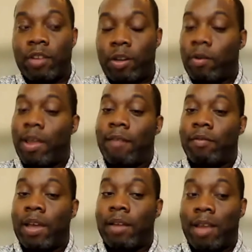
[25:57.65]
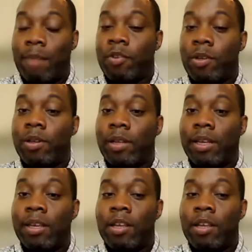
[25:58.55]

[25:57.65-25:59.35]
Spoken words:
I don't have that. Absolutely.